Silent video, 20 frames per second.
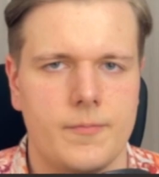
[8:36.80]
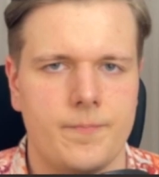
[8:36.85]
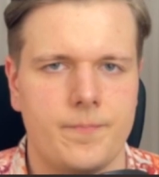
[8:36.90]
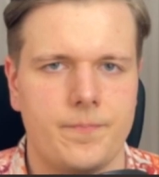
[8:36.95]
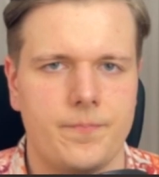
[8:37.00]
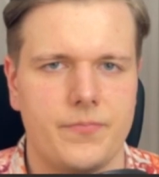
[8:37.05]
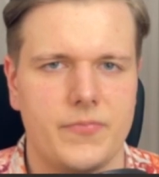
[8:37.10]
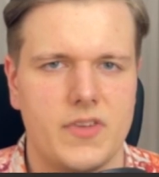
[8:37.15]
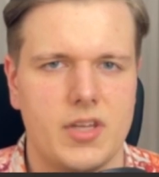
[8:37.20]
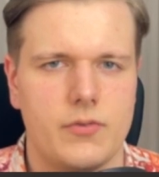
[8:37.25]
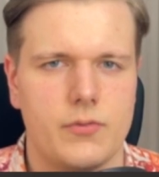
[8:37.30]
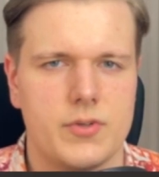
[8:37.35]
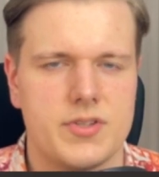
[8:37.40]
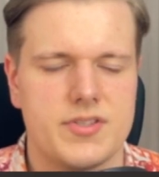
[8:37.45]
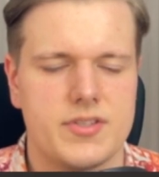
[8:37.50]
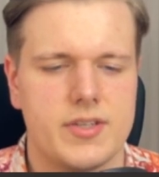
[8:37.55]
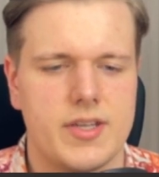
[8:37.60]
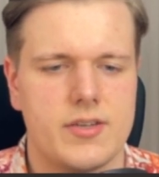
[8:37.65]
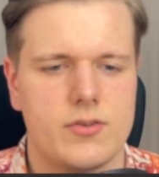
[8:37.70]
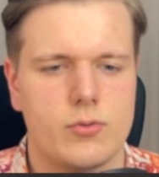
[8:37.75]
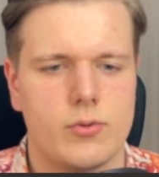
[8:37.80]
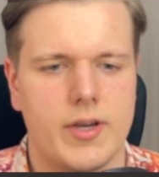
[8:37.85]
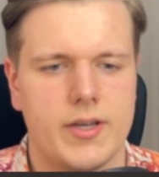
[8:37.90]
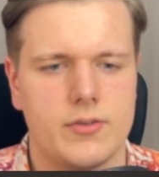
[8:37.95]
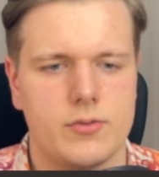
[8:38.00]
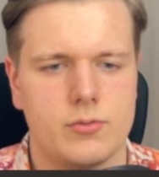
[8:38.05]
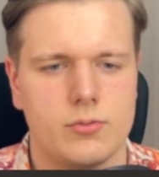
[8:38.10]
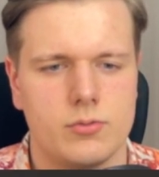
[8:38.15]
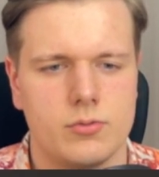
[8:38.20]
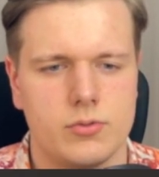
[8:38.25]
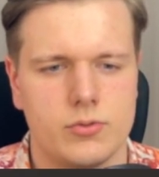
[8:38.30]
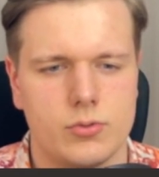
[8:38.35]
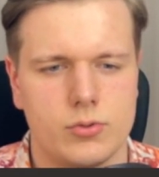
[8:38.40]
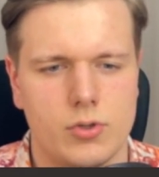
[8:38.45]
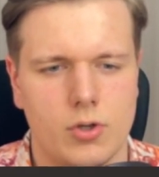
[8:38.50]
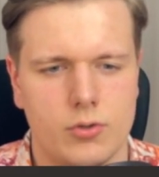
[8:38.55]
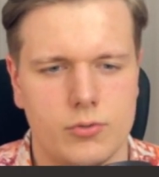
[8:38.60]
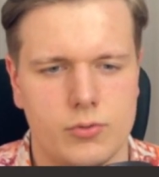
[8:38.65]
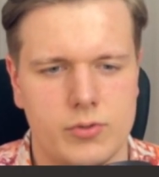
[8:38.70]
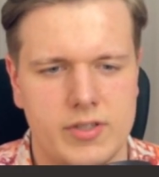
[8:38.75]
If you instead try to
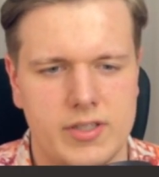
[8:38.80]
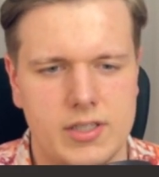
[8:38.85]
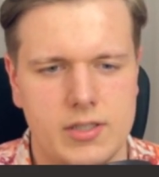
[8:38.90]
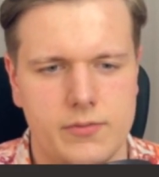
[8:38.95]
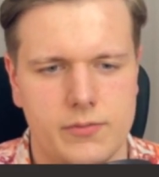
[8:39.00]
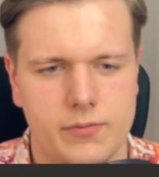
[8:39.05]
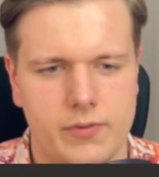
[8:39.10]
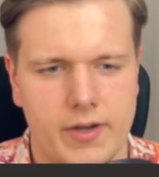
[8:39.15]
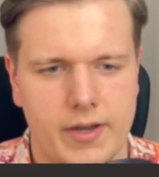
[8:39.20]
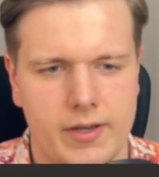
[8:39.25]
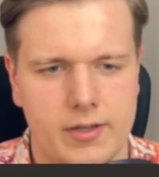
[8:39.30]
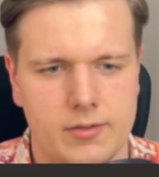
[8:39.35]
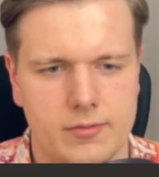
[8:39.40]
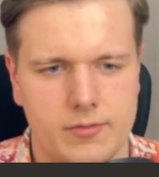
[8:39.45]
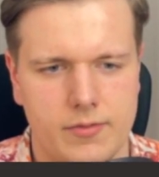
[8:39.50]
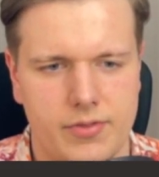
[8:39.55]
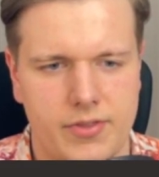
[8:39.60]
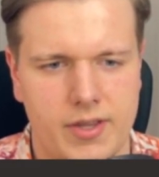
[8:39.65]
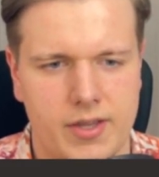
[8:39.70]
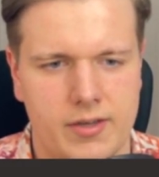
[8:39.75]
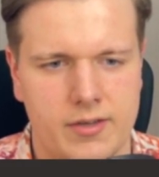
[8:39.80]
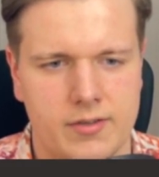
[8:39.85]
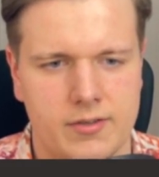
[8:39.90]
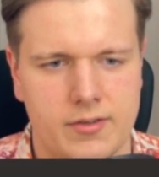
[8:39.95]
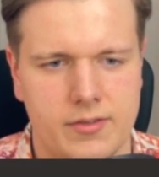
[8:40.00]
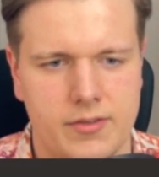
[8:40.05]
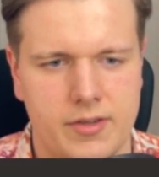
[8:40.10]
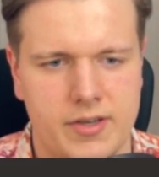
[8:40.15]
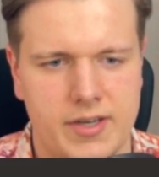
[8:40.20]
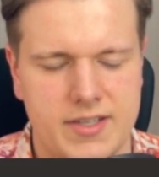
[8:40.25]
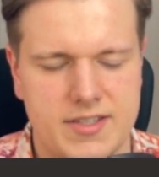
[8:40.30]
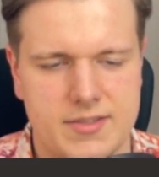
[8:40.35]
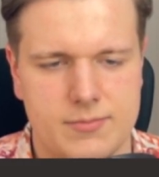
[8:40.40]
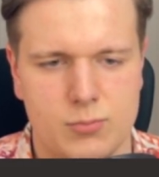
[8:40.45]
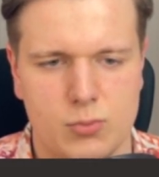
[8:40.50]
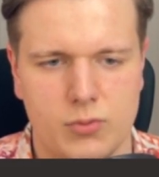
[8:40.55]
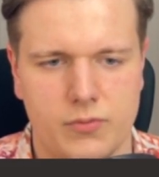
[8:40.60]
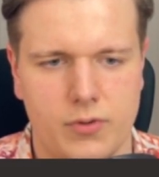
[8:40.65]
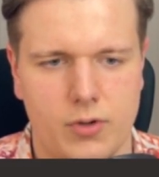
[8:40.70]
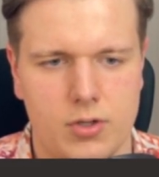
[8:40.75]
go to the e file, then the next
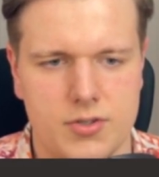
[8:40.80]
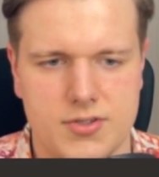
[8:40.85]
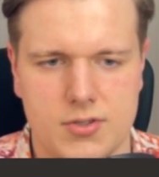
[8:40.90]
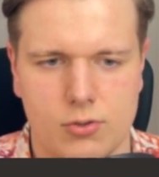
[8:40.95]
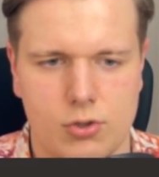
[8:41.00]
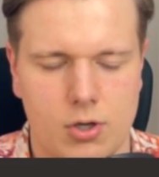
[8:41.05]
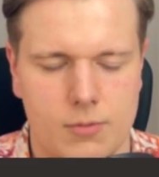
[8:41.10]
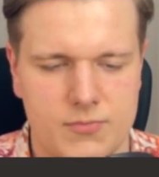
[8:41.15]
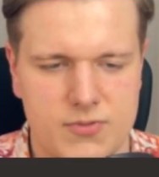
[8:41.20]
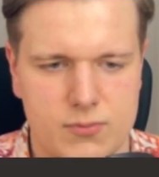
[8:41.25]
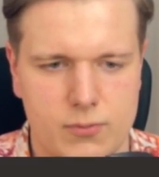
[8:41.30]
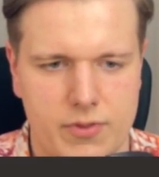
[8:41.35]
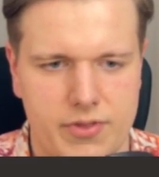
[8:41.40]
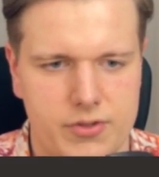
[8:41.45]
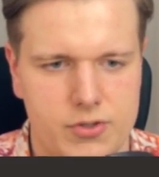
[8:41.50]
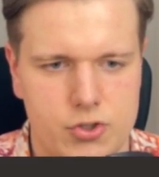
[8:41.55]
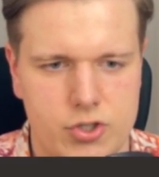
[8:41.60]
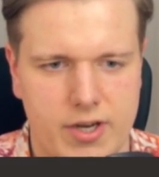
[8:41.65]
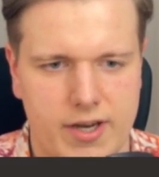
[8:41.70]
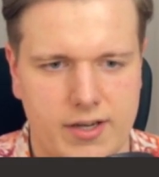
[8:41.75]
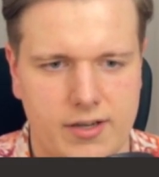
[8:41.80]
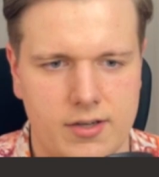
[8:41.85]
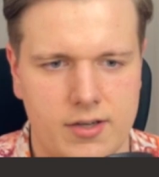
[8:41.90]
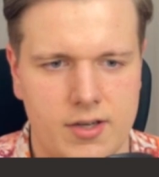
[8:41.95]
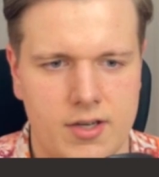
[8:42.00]
move also comes with check.